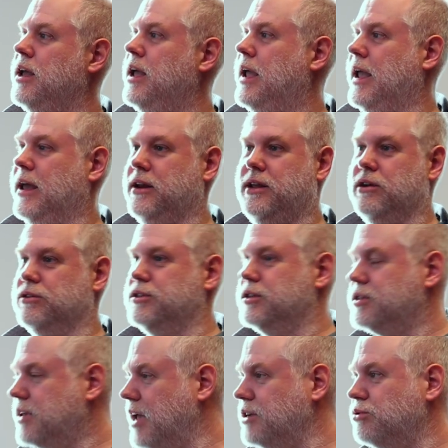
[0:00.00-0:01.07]
And here's the
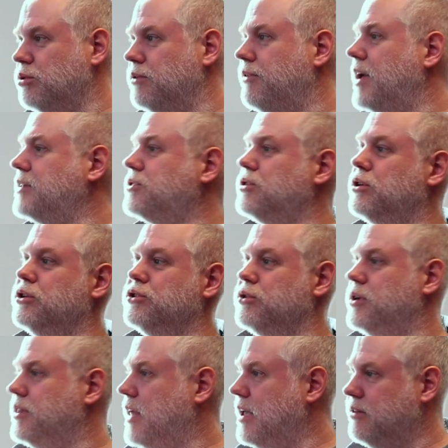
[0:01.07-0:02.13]
schedule of that
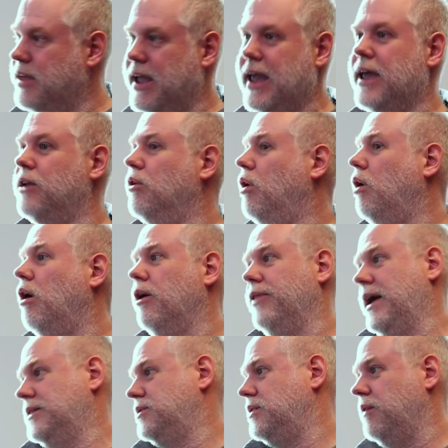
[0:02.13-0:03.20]
surgery. They handle all
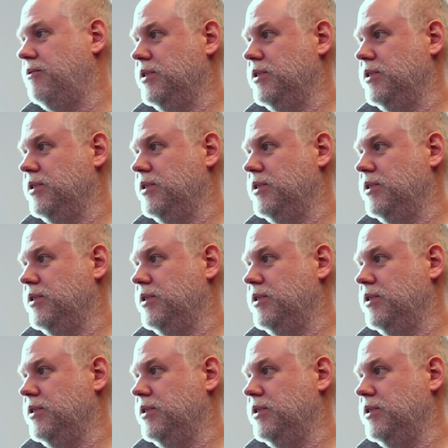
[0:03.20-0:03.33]
that stuff.